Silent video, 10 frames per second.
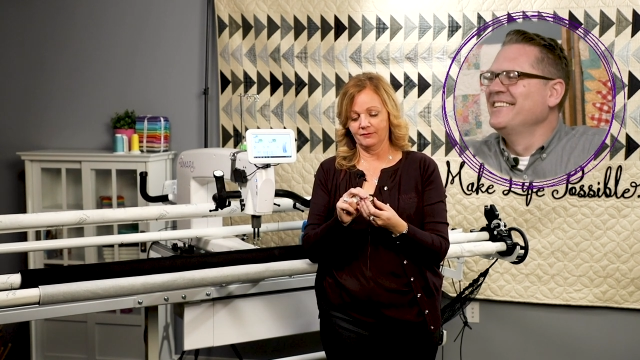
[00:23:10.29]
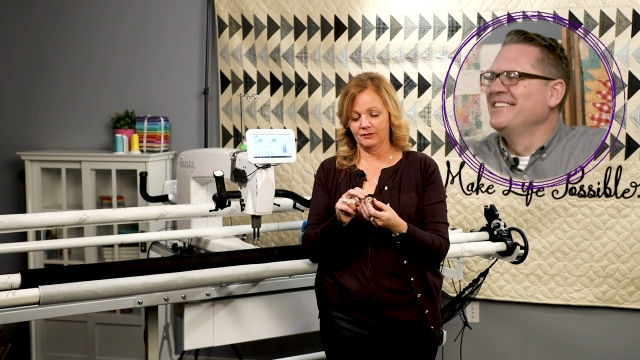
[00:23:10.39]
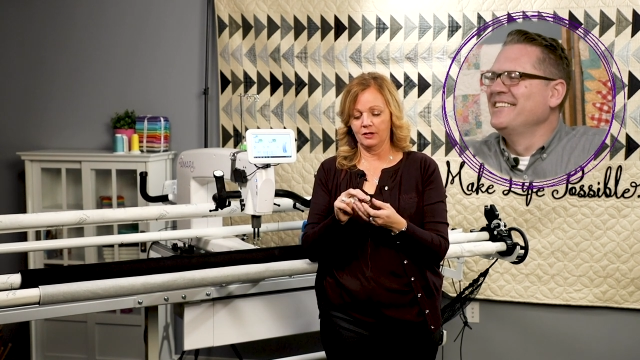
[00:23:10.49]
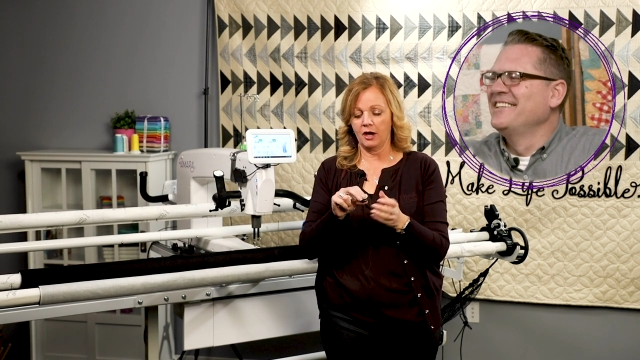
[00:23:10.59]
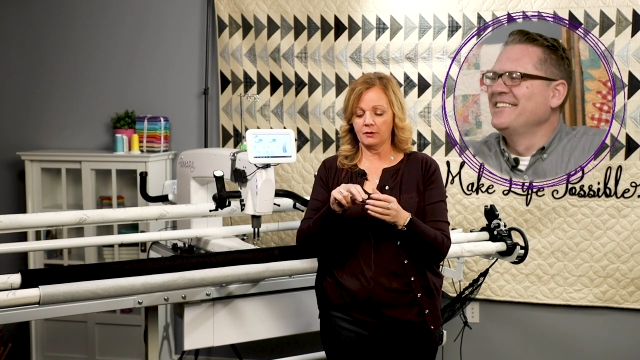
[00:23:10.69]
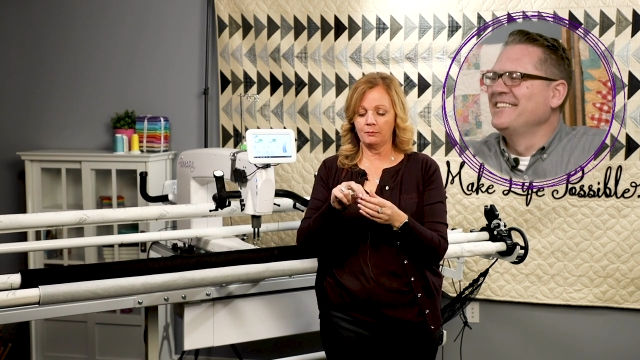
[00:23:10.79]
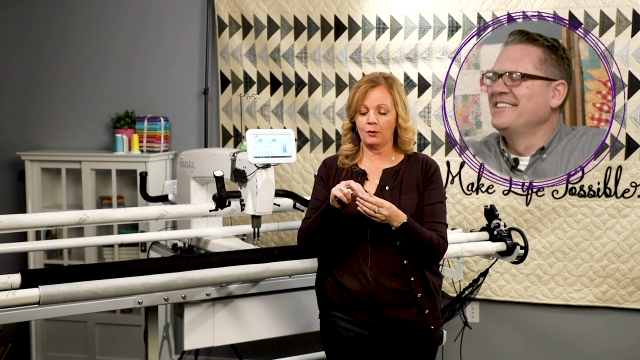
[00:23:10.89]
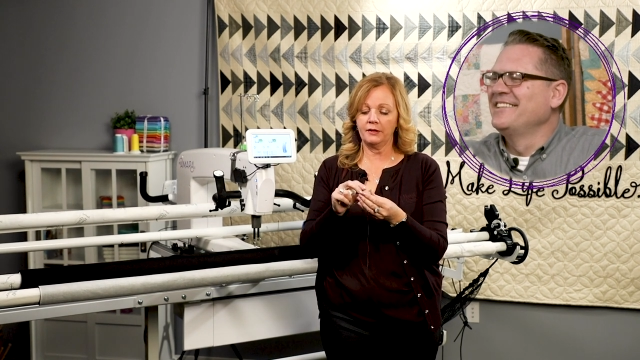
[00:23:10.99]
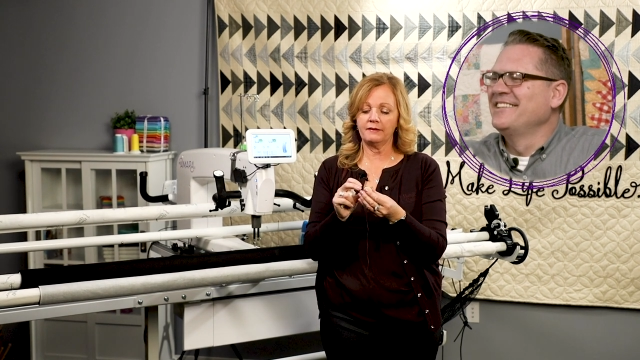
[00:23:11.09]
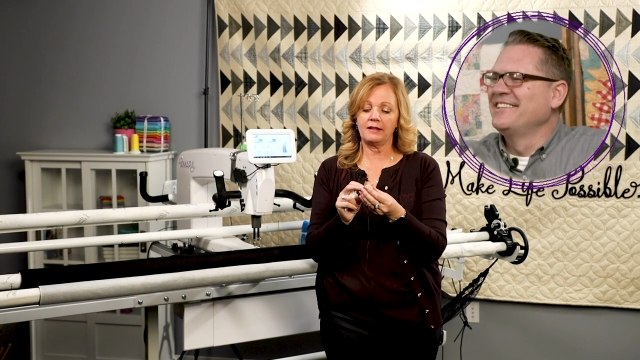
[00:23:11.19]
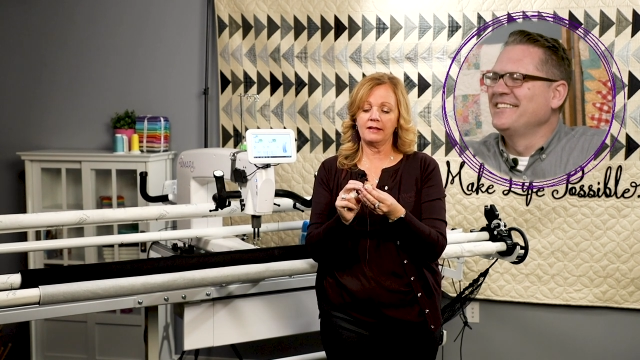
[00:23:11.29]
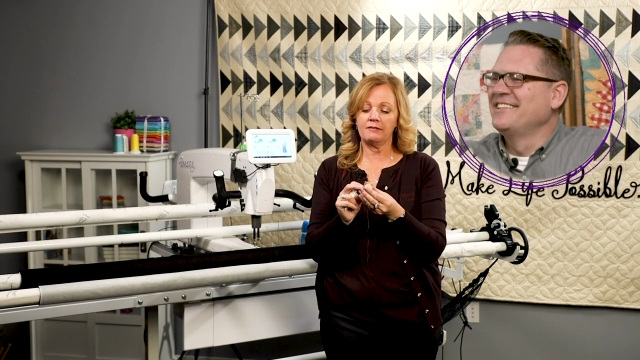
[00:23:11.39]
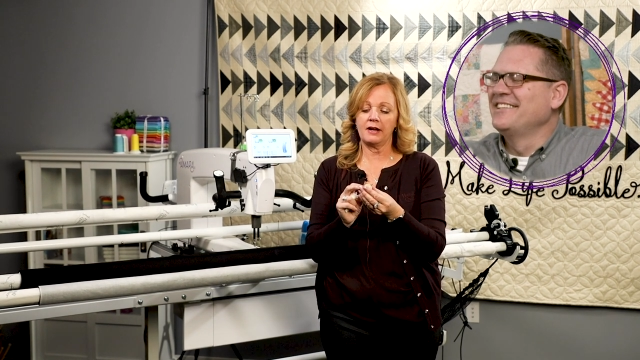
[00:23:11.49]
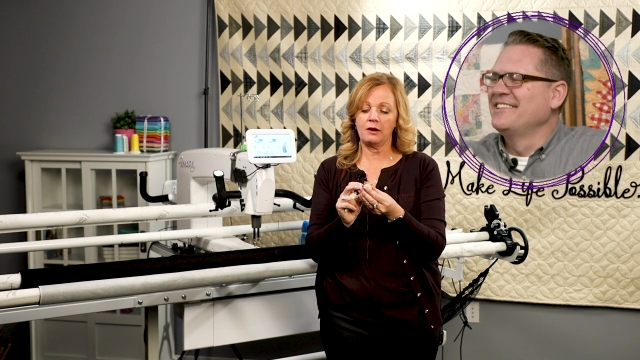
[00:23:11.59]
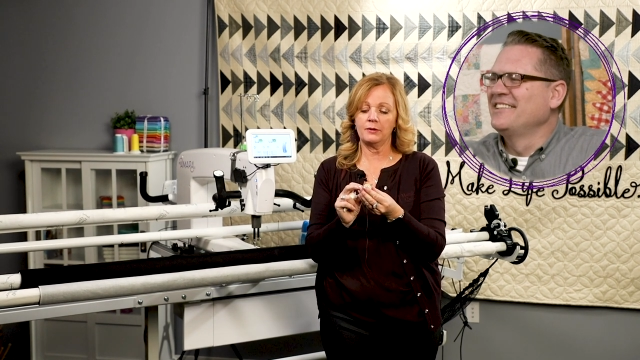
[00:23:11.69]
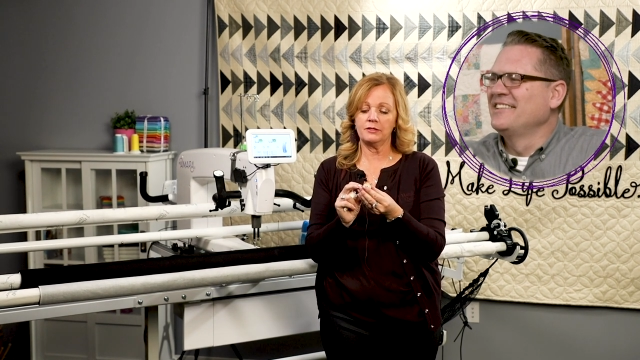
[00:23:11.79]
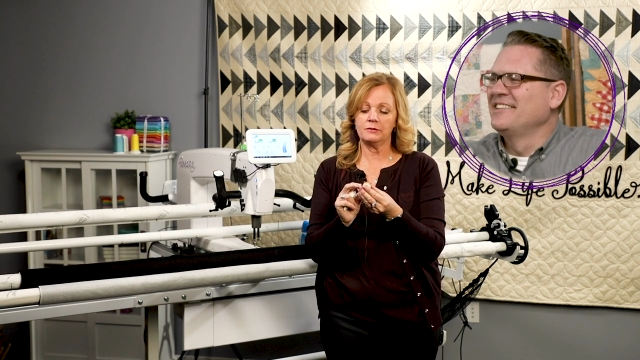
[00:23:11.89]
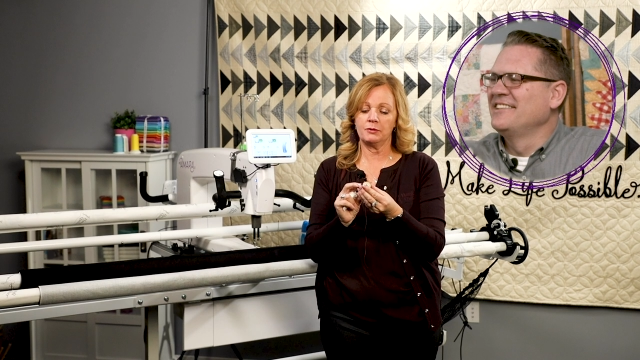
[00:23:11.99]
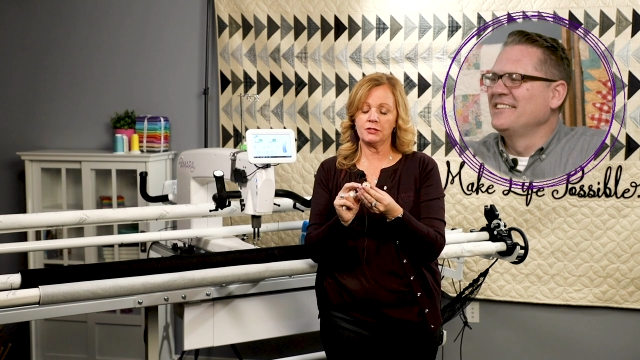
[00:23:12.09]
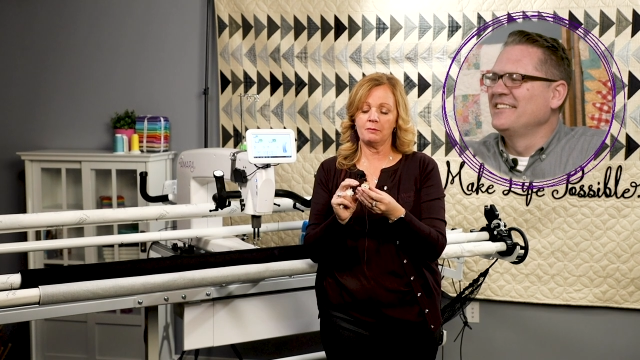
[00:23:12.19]
Speaker 1: not pulling that lever out when you
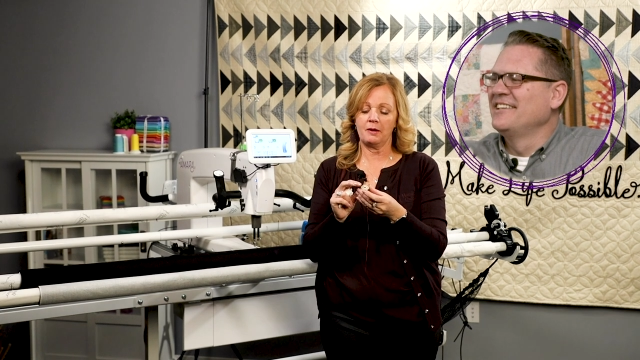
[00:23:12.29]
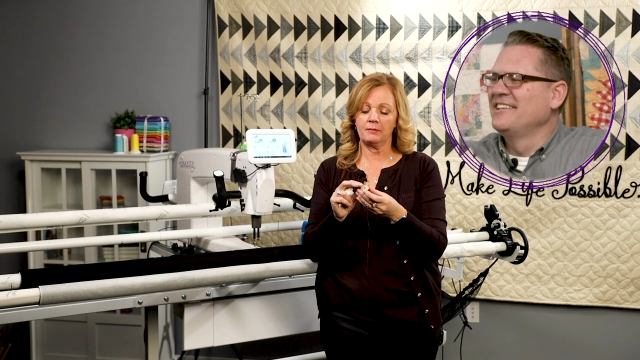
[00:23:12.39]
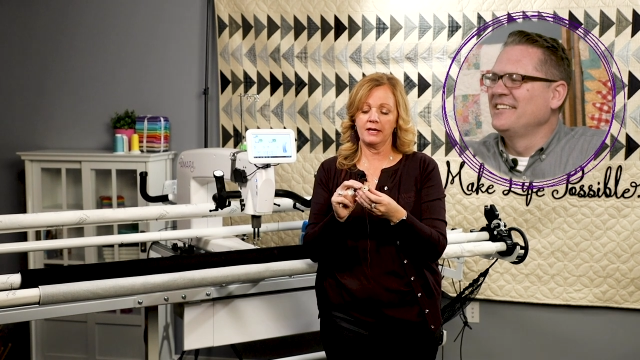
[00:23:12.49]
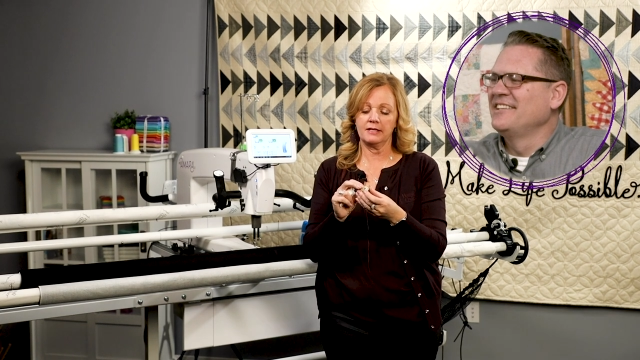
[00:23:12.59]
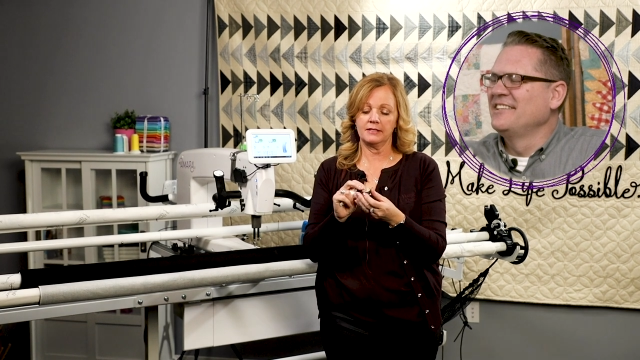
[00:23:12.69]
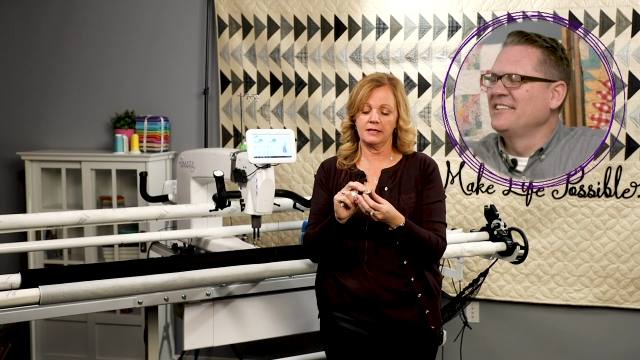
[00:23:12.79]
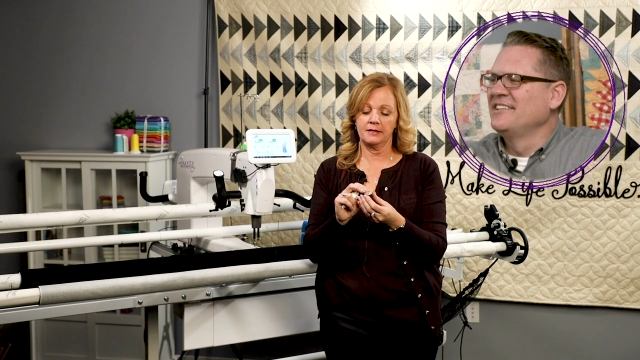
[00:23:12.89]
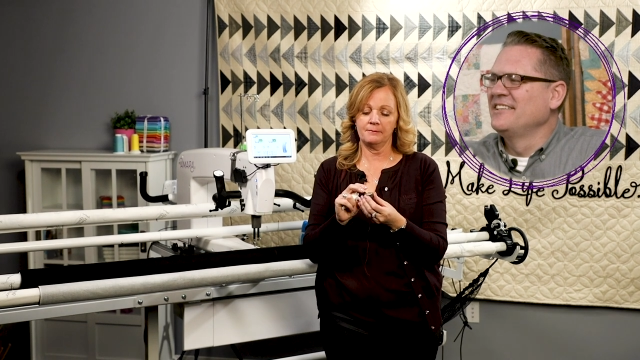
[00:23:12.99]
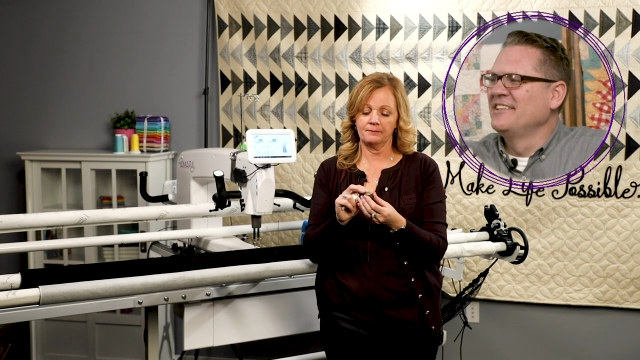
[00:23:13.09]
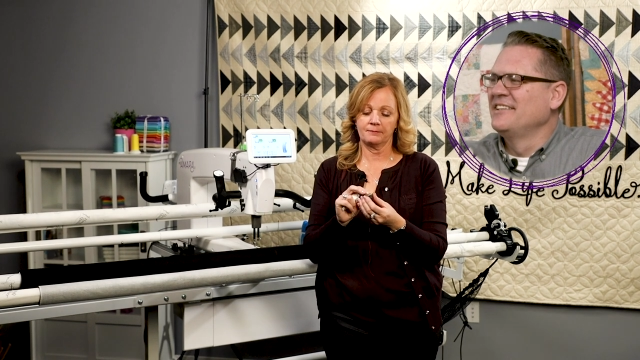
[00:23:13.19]
put your bobbin case in.